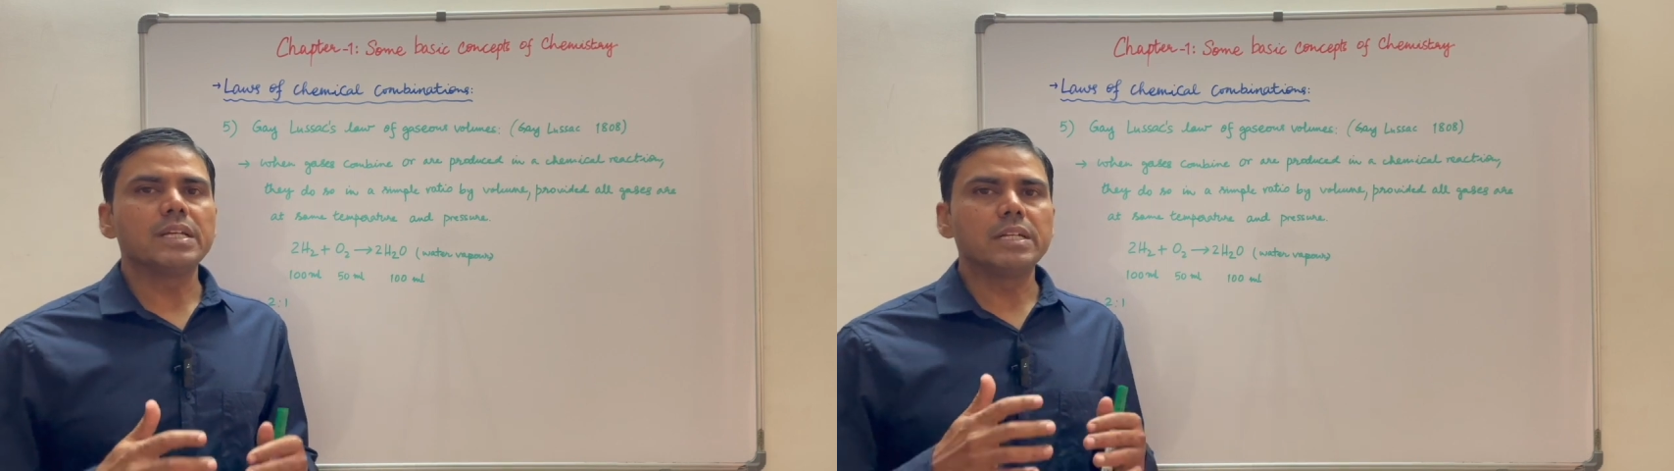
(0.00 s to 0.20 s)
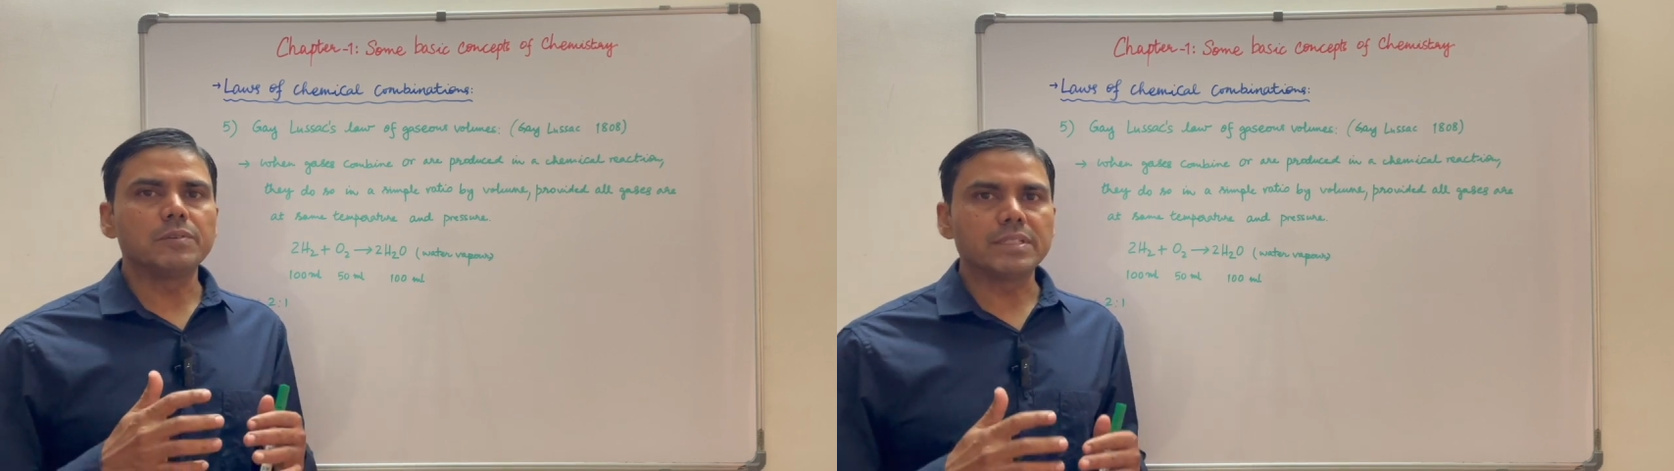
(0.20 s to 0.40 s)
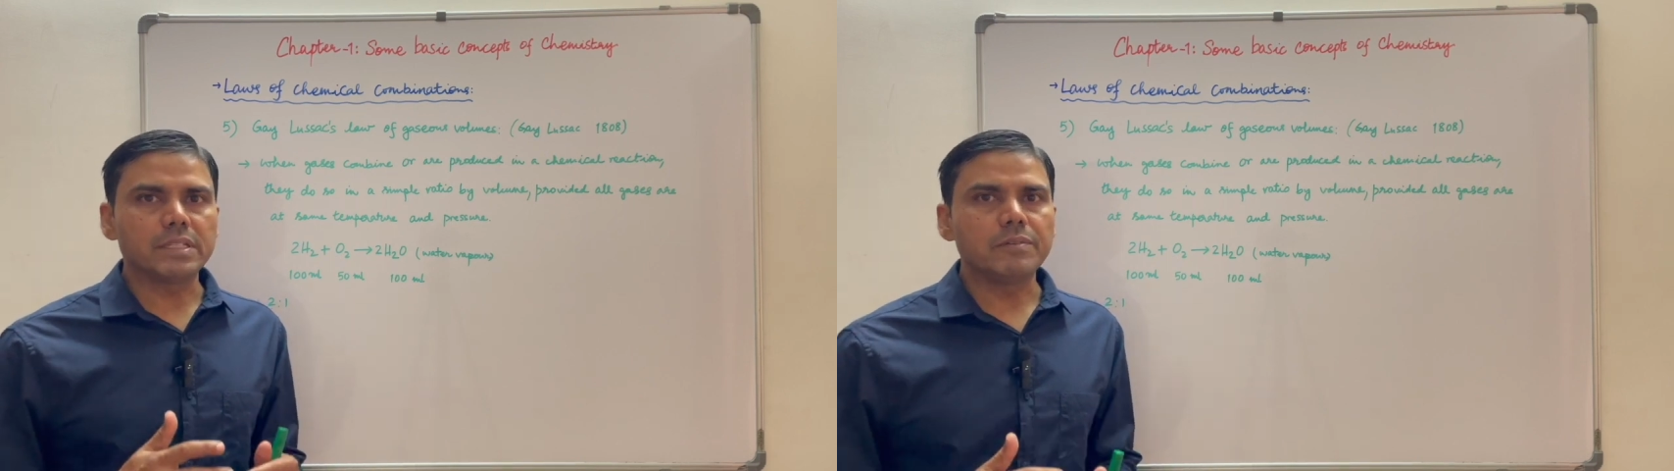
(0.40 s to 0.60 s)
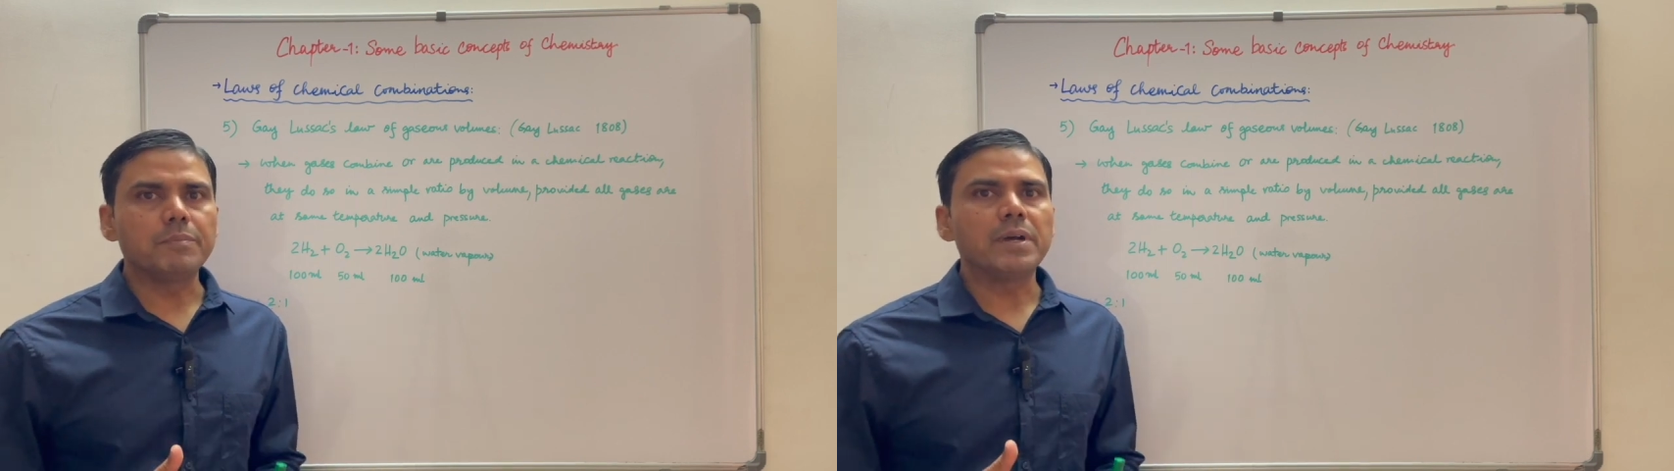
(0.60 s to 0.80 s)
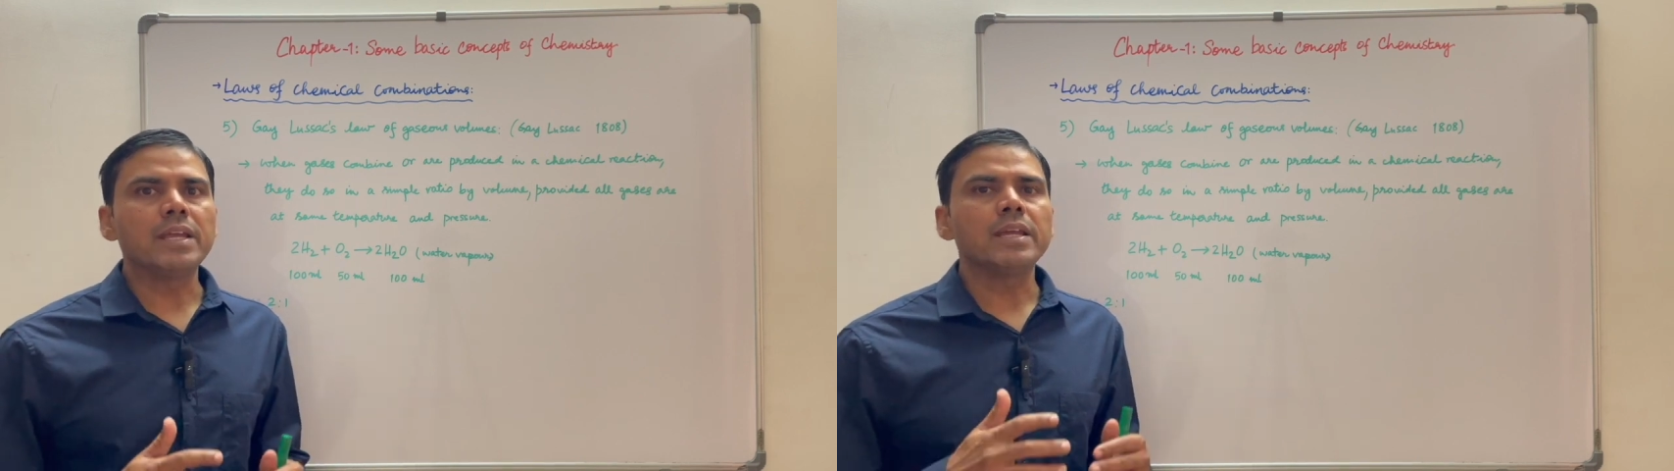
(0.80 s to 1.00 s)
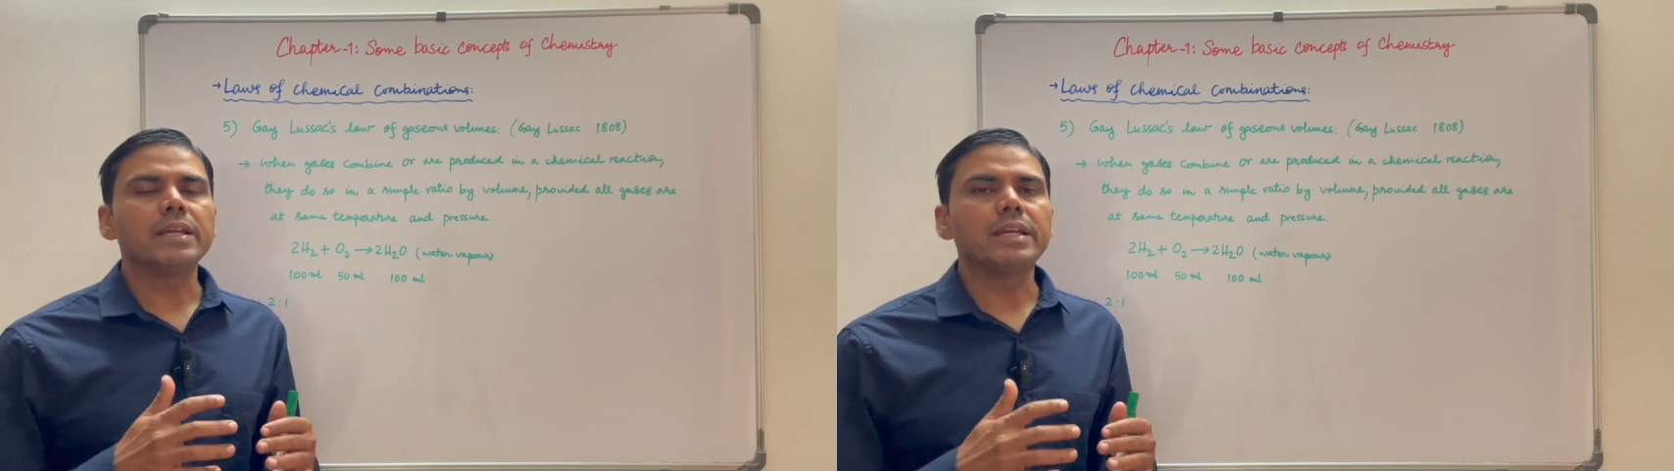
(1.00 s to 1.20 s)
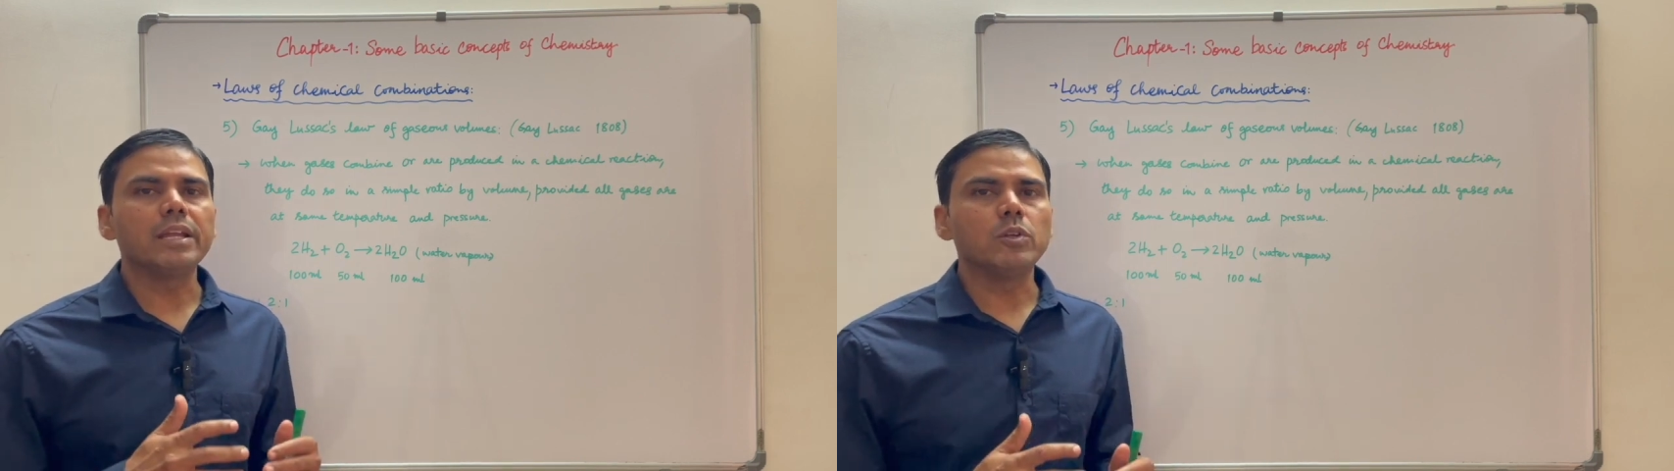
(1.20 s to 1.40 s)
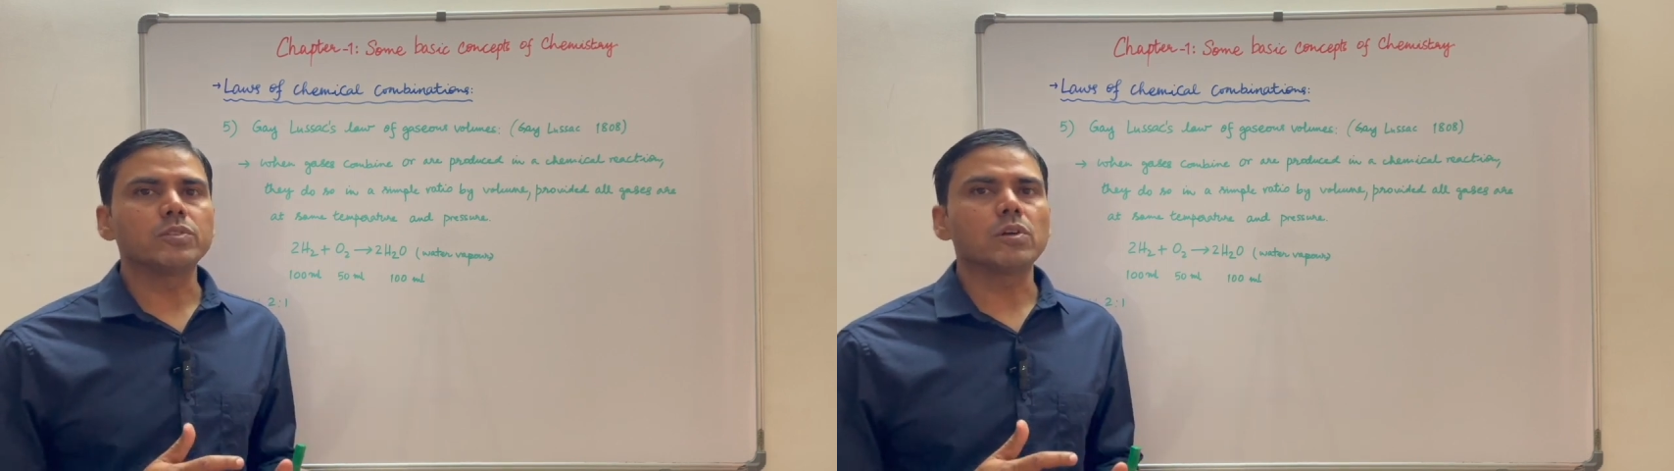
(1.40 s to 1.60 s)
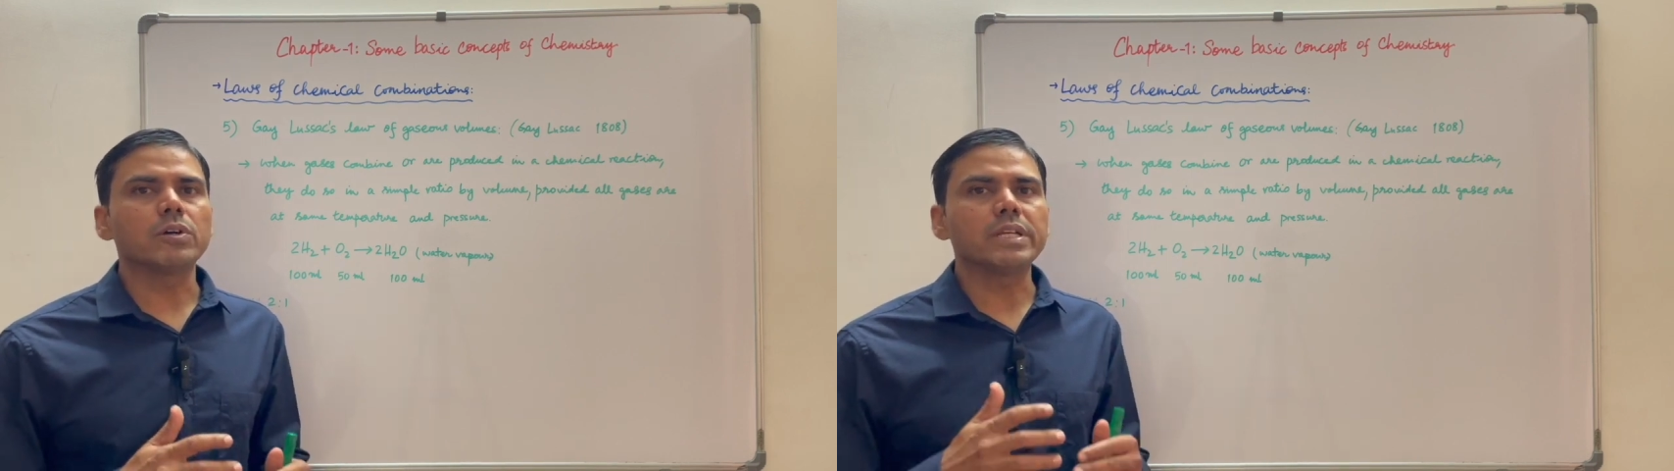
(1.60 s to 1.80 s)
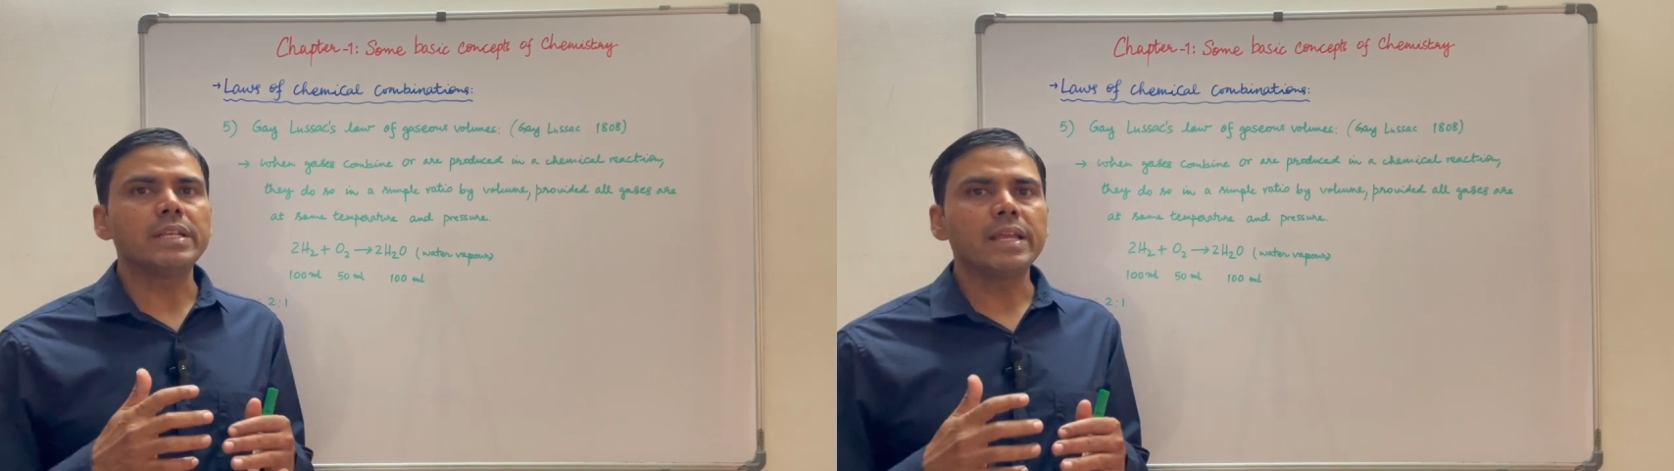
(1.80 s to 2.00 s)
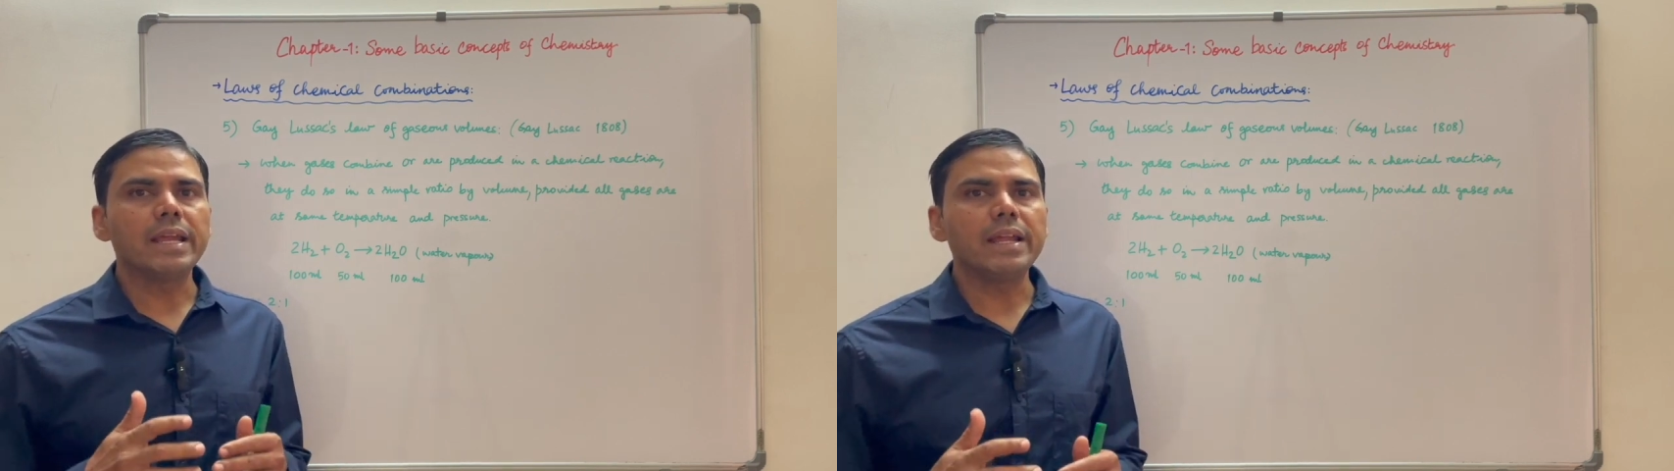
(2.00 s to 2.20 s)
It was given by Gay-Lussac in